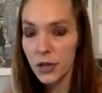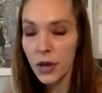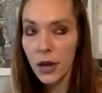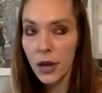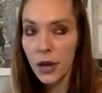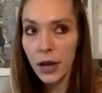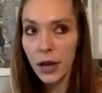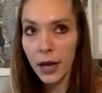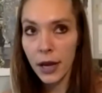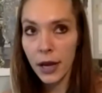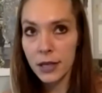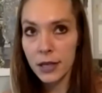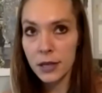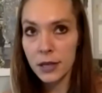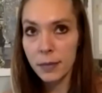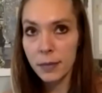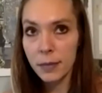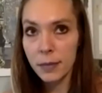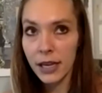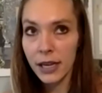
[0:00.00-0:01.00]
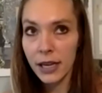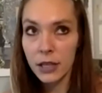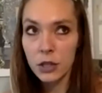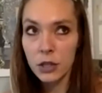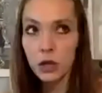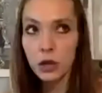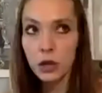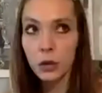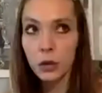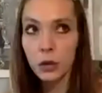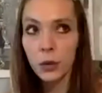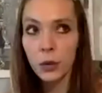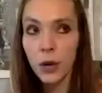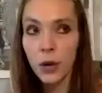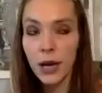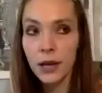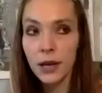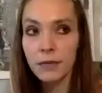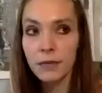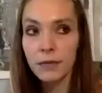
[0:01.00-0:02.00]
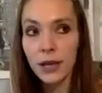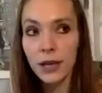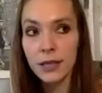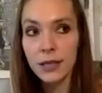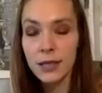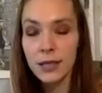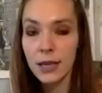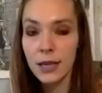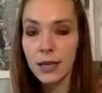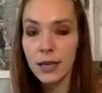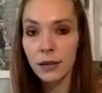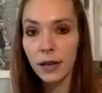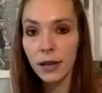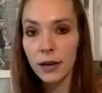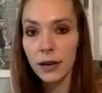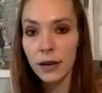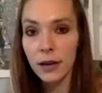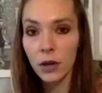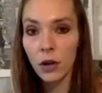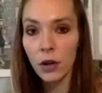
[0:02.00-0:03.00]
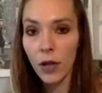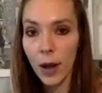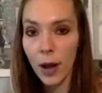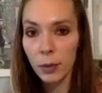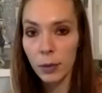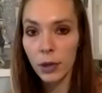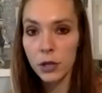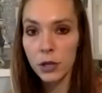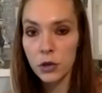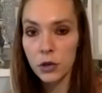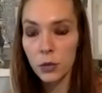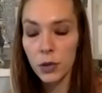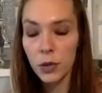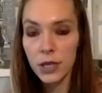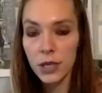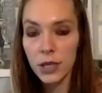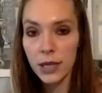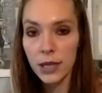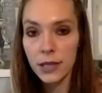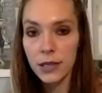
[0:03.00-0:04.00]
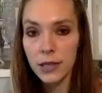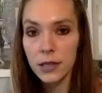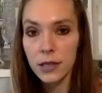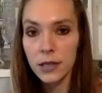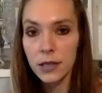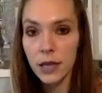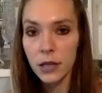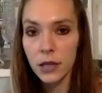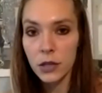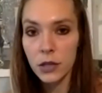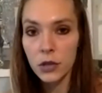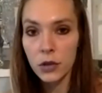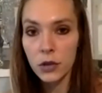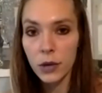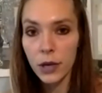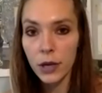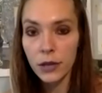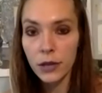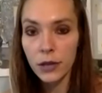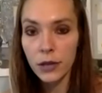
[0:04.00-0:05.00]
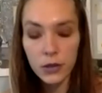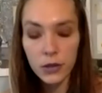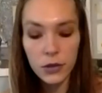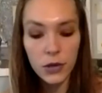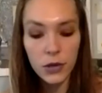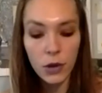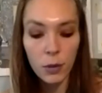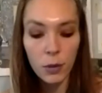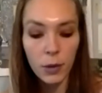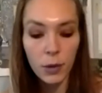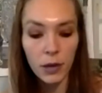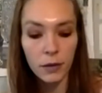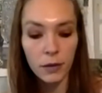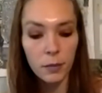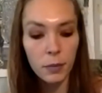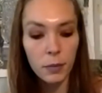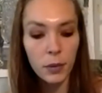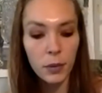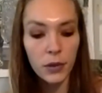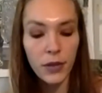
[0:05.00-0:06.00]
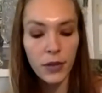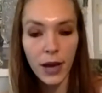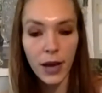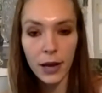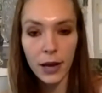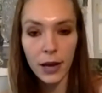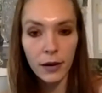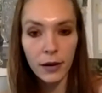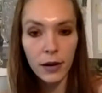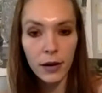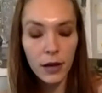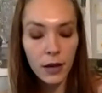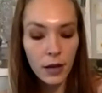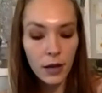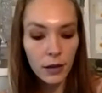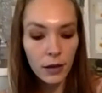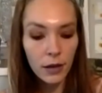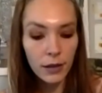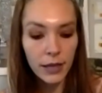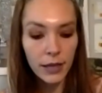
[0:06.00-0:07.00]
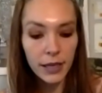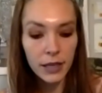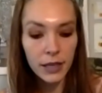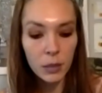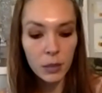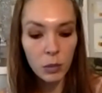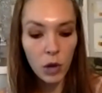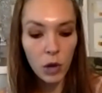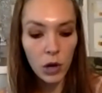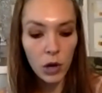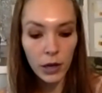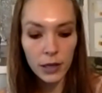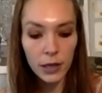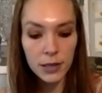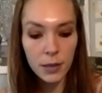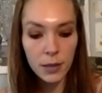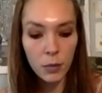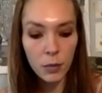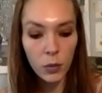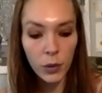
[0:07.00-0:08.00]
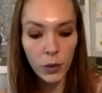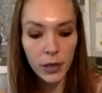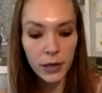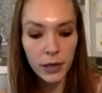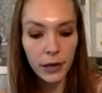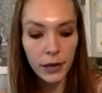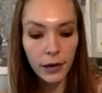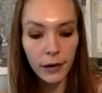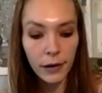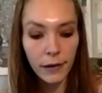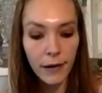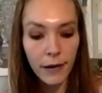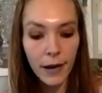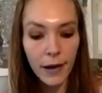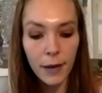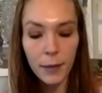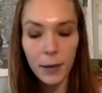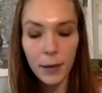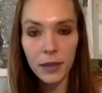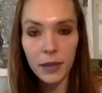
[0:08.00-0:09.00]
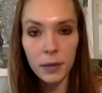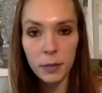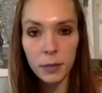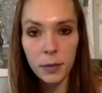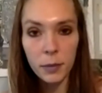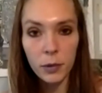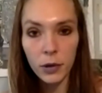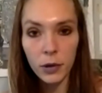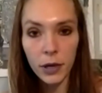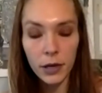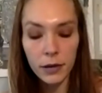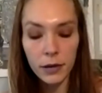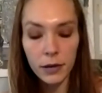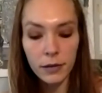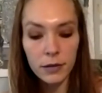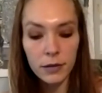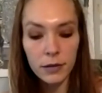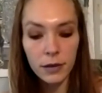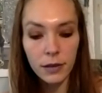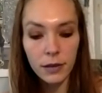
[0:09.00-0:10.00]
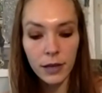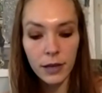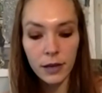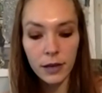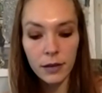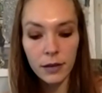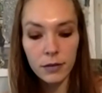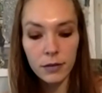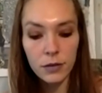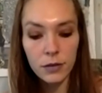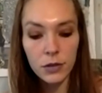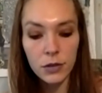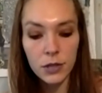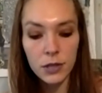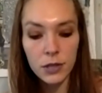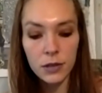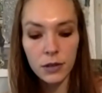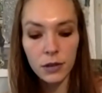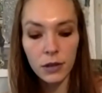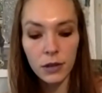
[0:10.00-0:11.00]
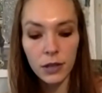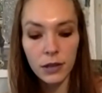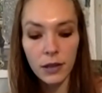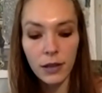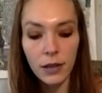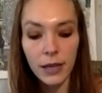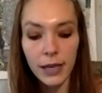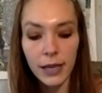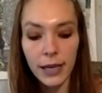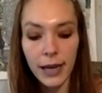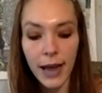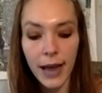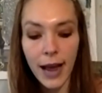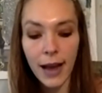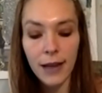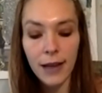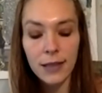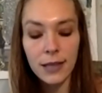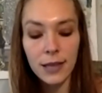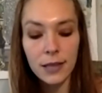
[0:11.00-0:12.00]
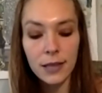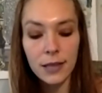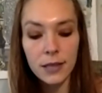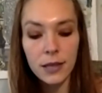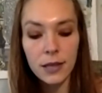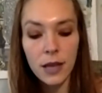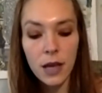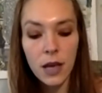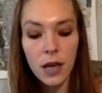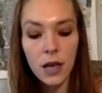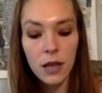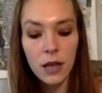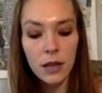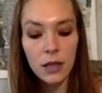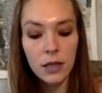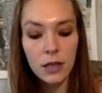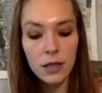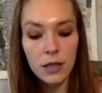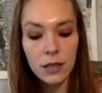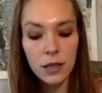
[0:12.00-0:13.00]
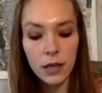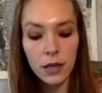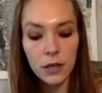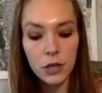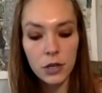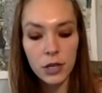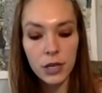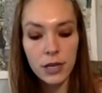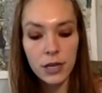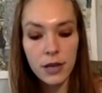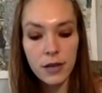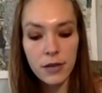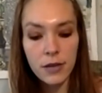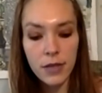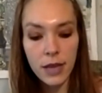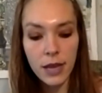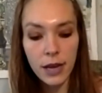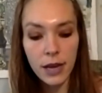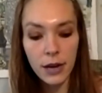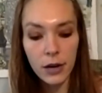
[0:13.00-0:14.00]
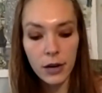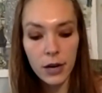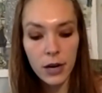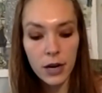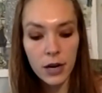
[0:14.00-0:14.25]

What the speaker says: and make it into a zine, kind of a collaboration with the Texas State students. So I'm going to put that link in the blog at some point here, and then people can just click the link and access the discussion there.